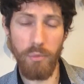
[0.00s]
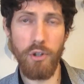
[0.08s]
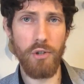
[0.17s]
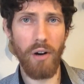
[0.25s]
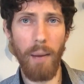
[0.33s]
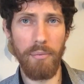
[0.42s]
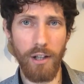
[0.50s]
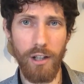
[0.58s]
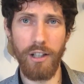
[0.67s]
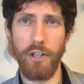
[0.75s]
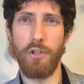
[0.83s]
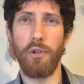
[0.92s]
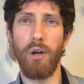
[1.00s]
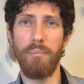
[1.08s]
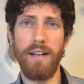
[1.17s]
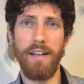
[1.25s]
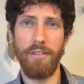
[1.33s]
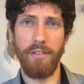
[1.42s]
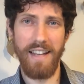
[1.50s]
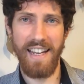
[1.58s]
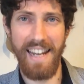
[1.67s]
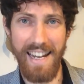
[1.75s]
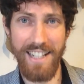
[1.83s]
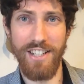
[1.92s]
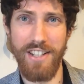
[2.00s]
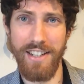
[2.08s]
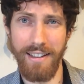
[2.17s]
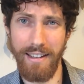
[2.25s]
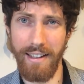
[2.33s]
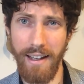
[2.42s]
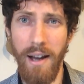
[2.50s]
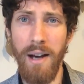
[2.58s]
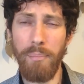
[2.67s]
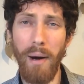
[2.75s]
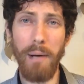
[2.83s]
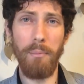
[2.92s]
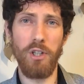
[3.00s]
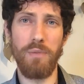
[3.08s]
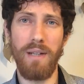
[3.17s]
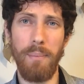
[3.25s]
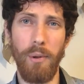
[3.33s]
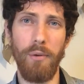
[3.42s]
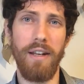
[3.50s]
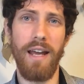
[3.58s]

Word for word: they would drop the cholesterol myth instantly, but most people